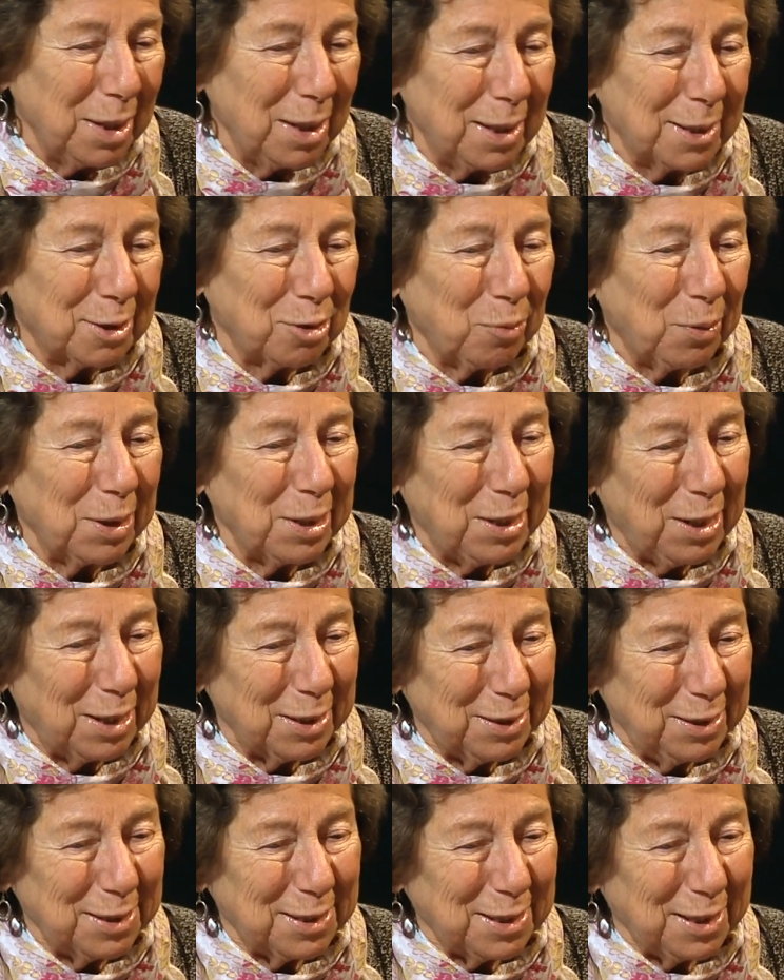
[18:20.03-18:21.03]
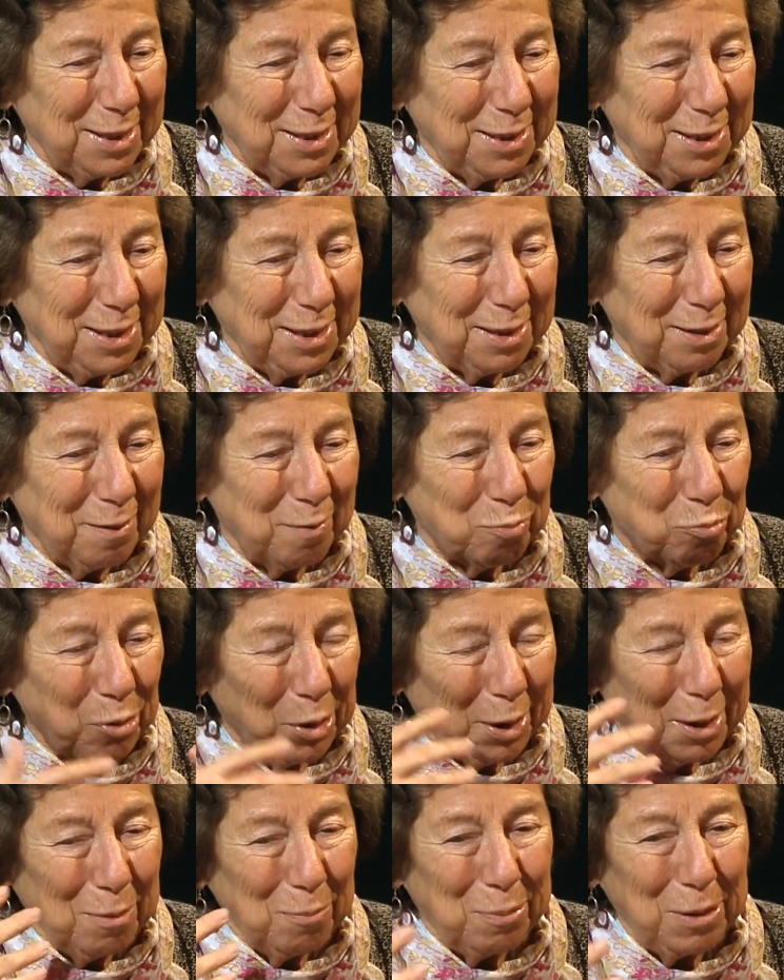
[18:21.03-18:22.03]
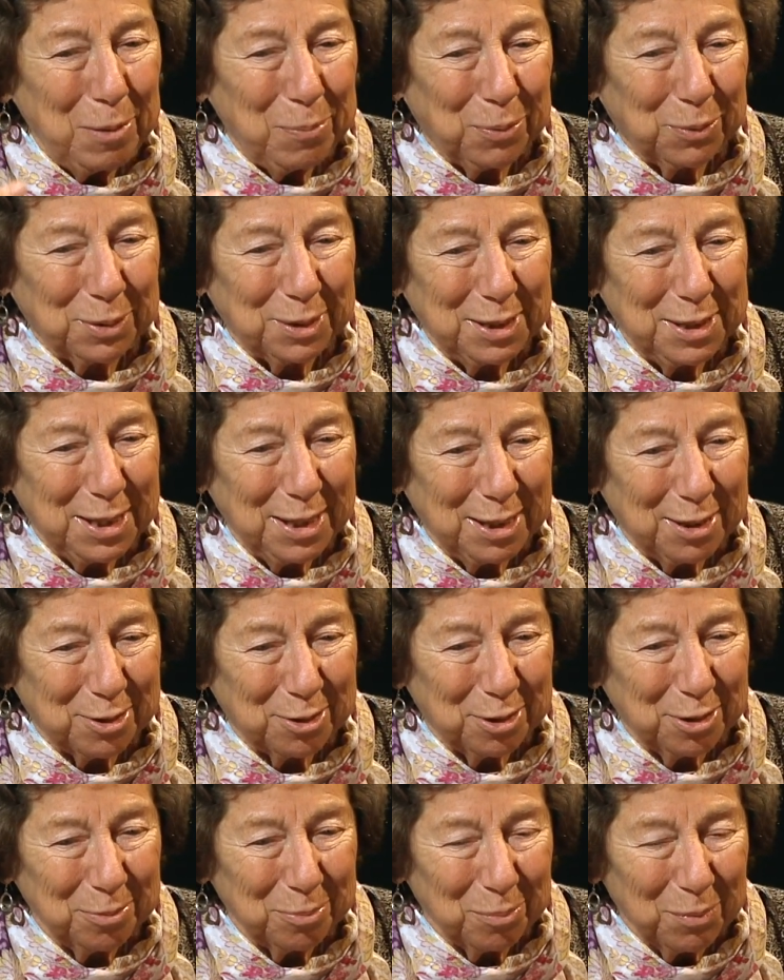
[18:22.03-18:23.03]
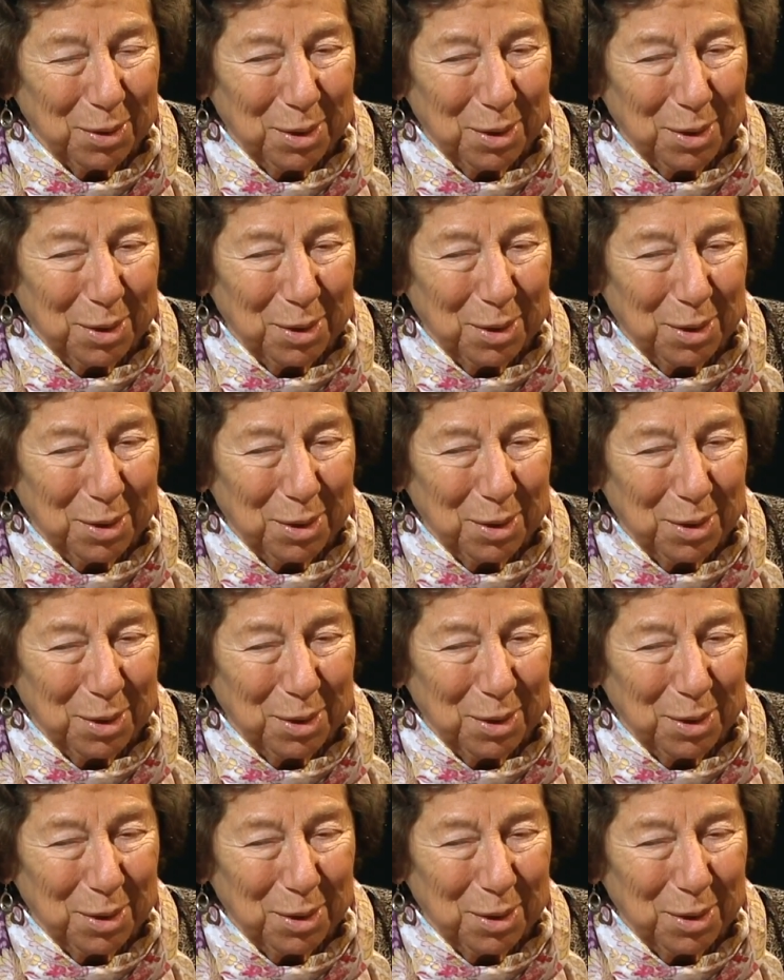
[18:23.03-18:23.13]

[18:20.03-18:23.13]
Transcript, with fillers: So I got this idea of bringing people together